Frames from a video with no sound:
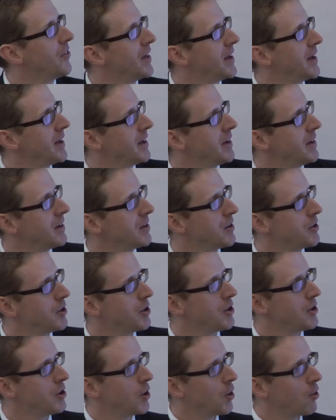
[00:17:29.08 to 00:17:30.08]
the
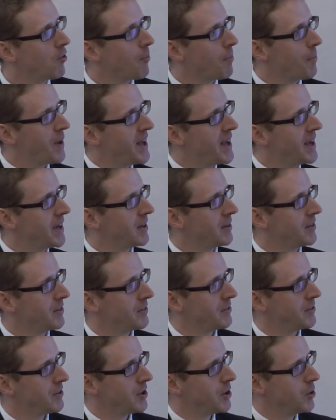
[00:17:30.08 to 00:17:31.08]

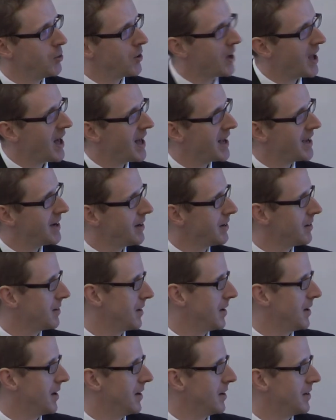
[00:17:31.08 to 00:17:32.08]
European
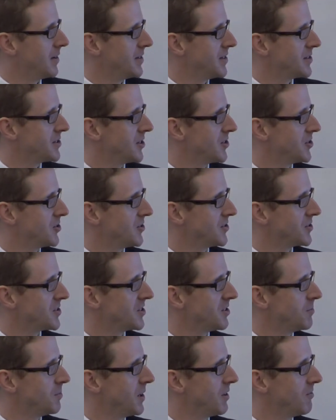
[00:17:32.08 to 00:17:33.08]
UK uh, decisions
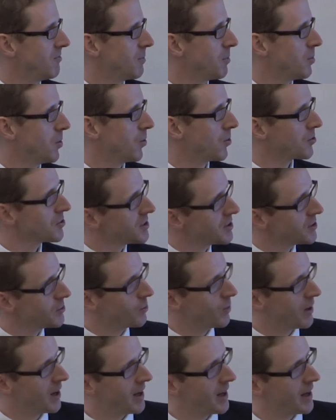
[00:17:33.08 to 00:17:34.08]
that are being reported
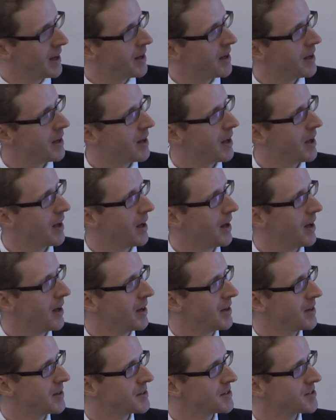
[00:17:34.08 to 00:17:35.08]
where
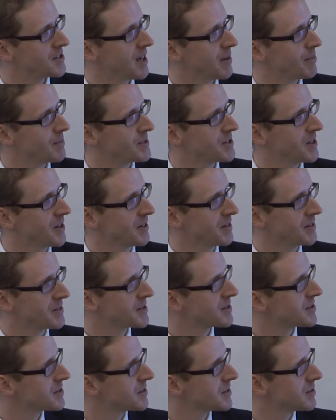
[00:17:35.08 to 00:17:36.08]
uh,
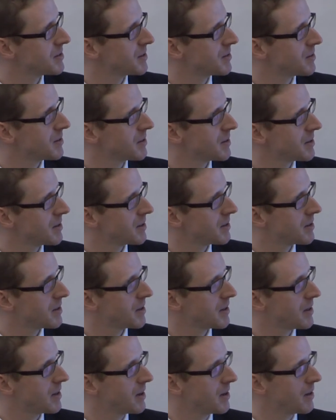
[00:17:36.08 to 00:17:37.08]
Samsung's
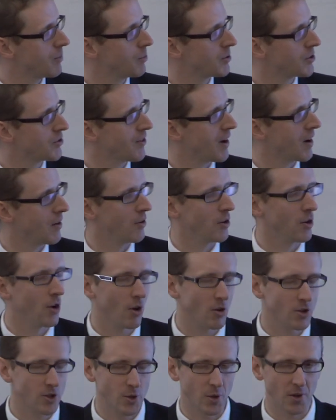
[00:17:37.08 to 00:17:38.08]
was found
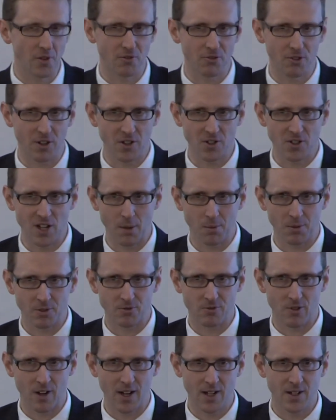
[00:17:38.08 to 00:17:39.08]
not to infringe
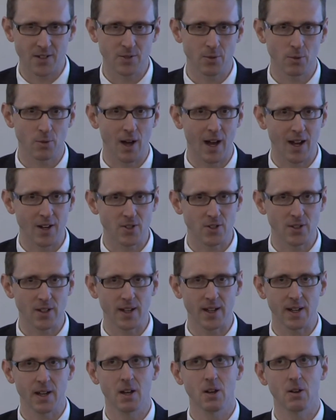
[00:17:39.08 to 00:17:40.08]
Apple's rights were
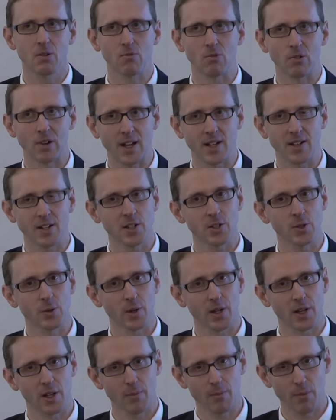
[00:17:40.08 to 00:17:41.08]
actually relating to
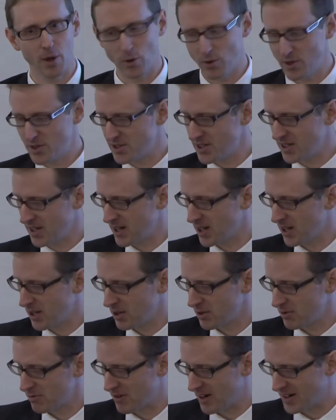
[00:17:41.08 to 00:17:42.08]
a community
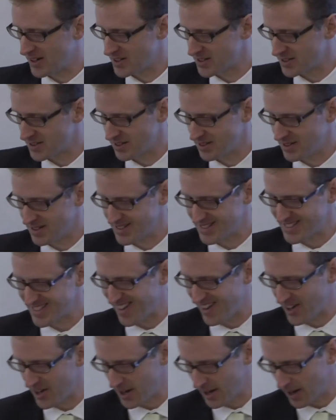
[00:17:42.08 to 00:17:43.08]
registered
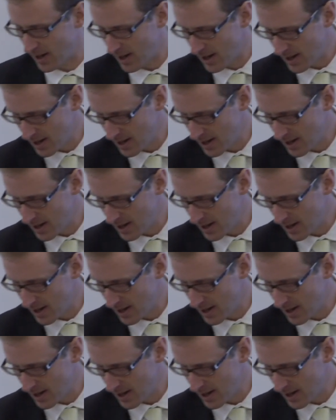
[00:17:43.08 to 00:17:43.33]
design,